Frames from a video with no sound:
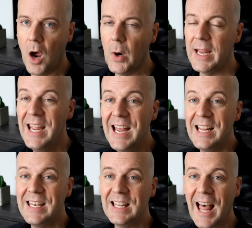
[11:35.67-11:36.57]
All right,
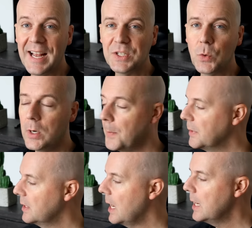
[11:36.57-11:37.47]
last story up
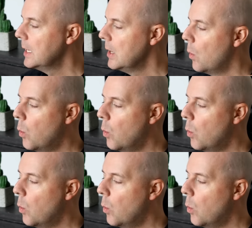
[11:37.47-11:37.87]
of the day.